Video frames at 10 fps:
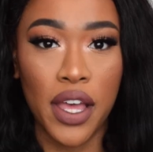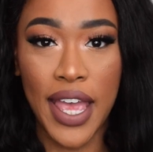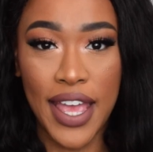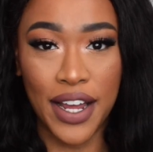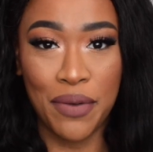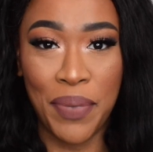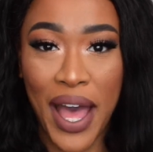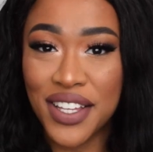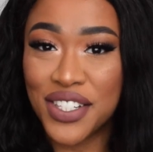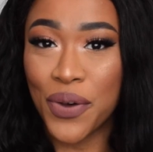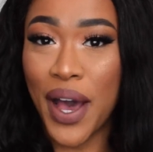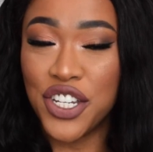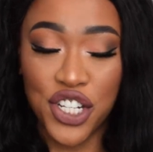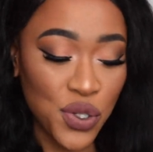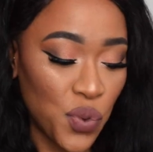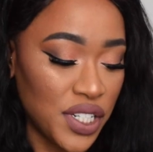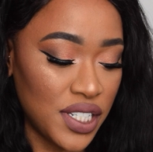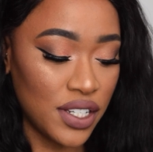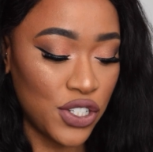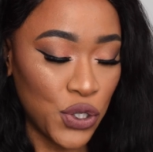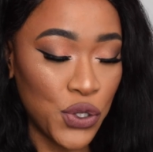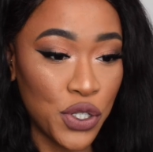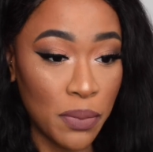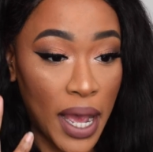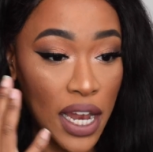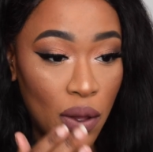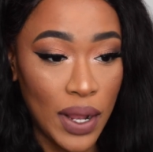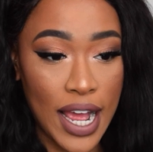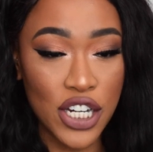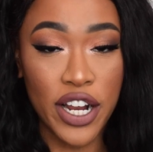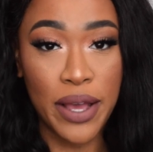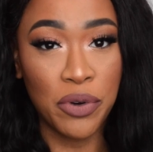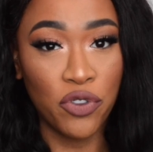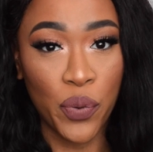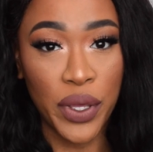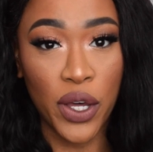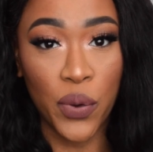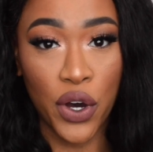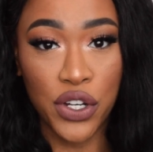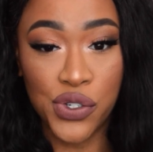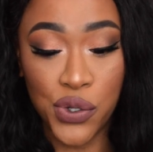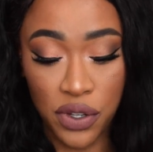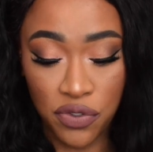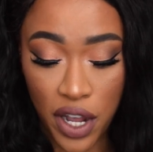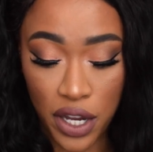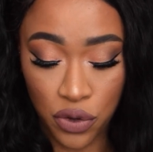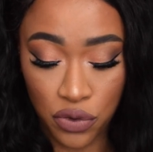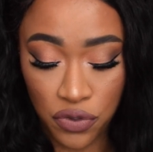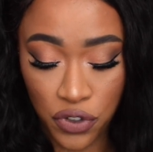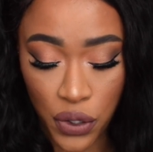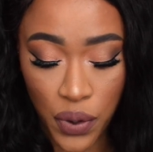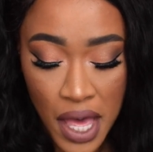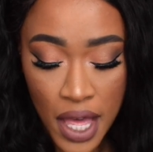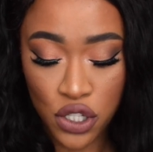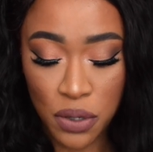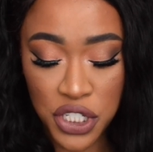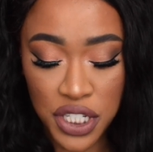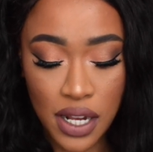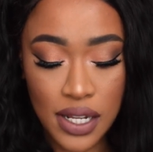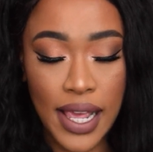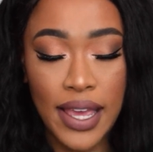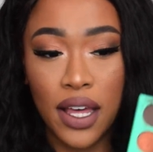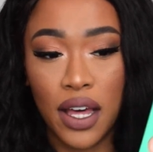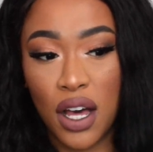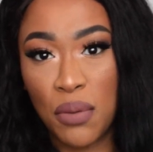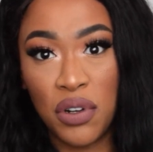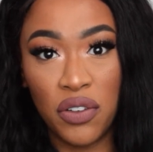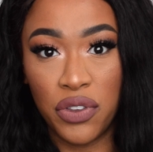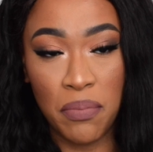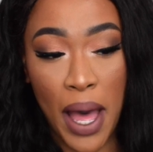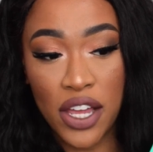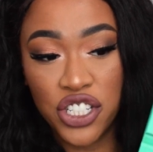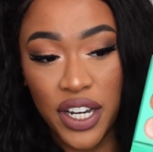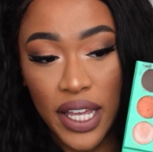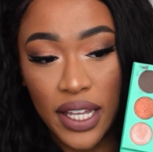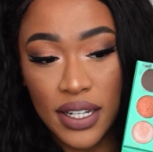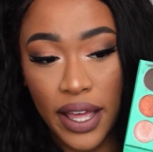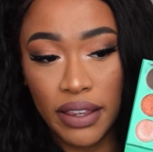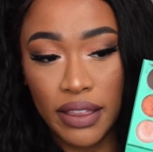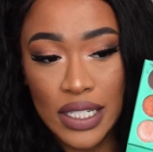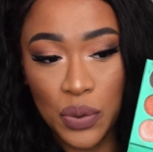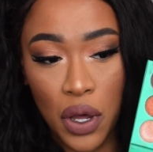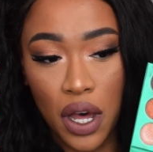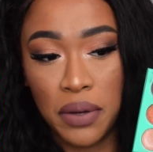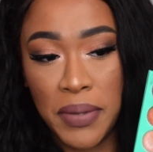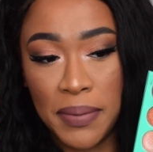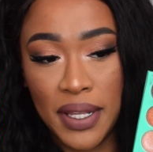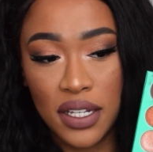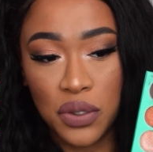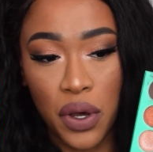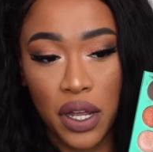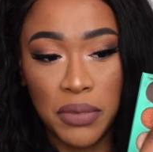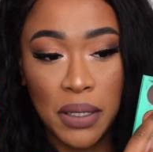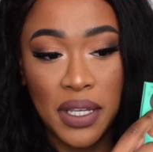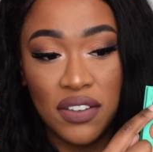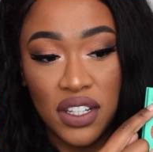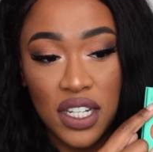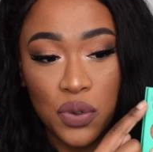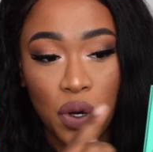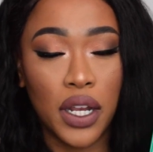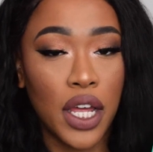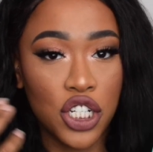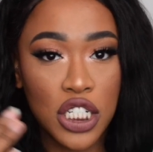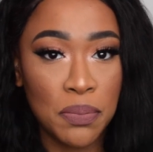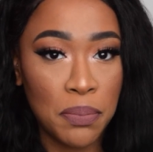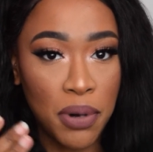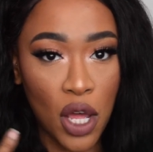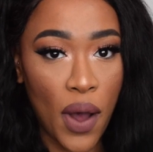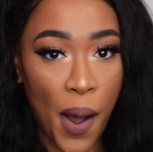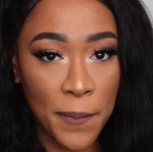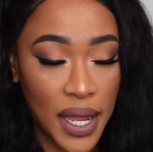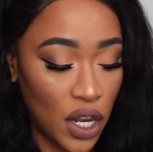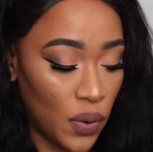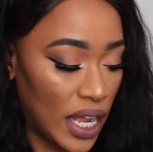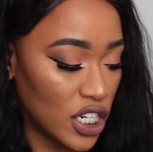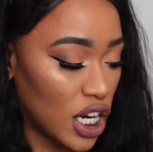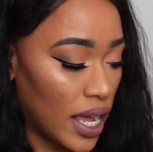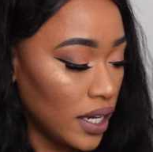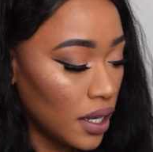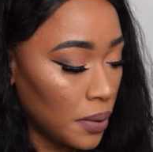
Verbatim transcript: Okay, and I'm back. So I just wanted to do my lower lash line before we go on to the final review. So I'm just going to take a couple of the matte shades like this one, maybe this one, maybe even this one and just blow out my lower lash line.